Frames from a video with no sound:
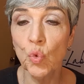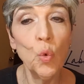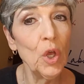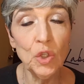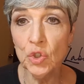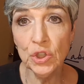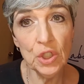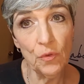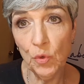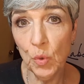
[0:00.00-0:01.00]
Well, you'll
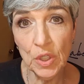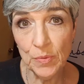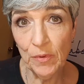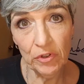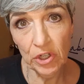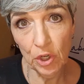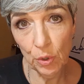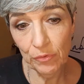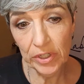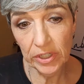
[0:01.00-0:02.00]
just have to watch my
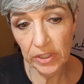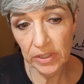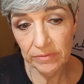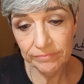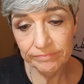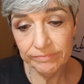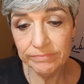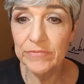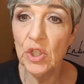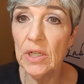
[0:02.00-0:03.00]
video if I did.
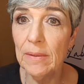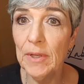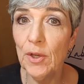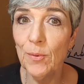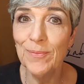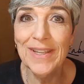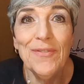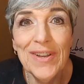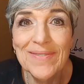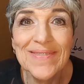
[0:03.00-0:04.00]
You can let me know.
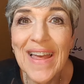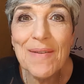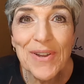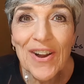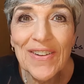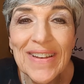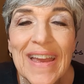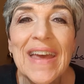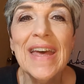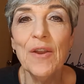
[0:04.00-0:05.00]
Anyway, I'm gone.
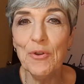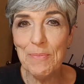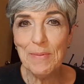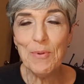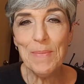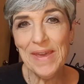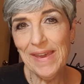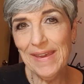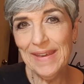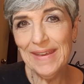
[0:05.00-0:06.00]
Remember
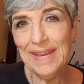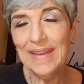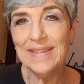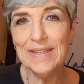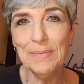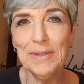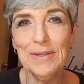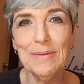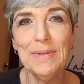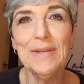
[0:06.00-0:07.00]
me,
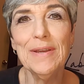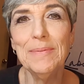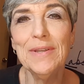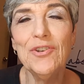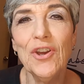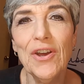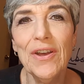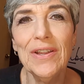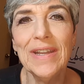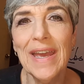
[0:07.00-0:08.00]

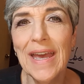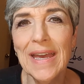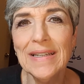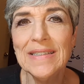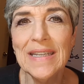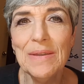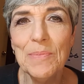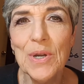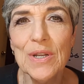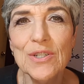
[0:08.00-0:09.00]

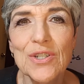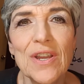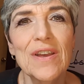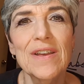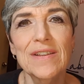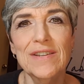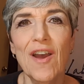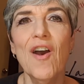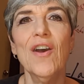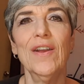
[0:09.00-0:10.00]

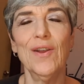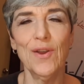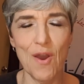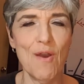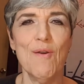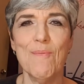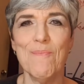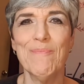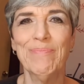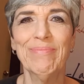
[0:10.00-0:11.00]
www.actimarsha.com.
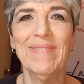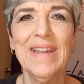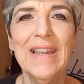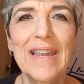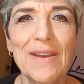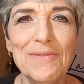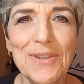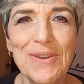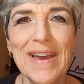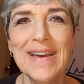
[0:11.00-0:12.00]
Love
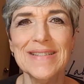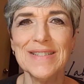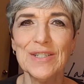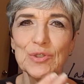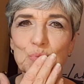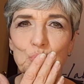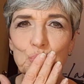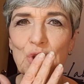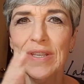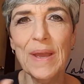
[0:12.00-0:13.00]
you guys.
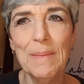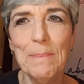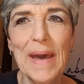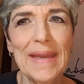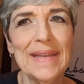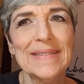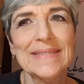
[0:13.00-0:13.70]
Bye.